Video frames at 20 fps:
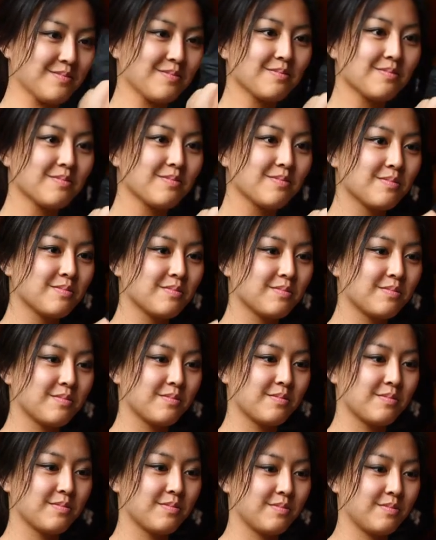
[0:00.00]

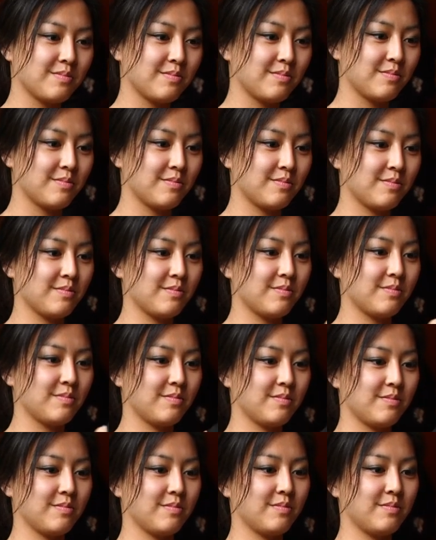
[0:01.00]

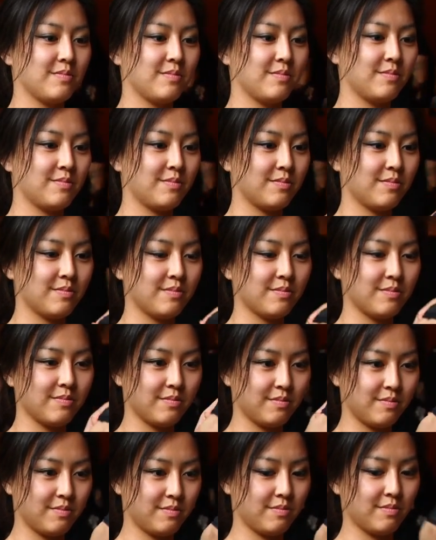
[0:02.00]

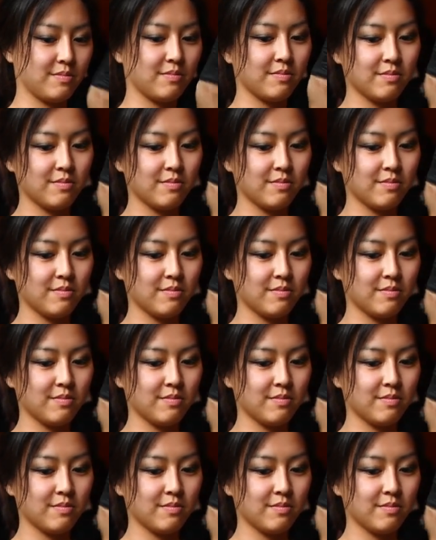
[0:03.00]
(not speaking)